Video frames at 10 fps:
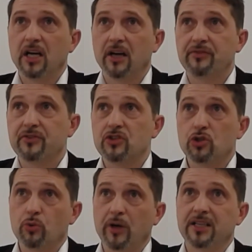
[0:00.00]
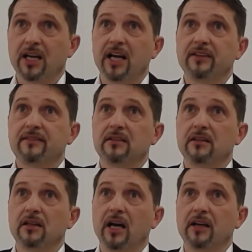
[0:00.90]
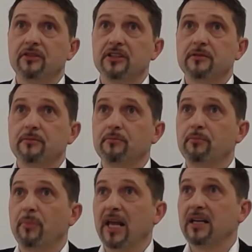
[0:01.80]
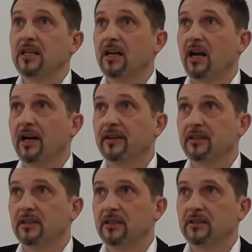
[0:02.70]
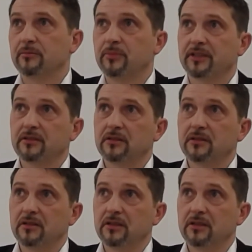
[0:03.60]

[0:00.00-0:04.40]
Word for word: have straight lines like this bending line. Uh, but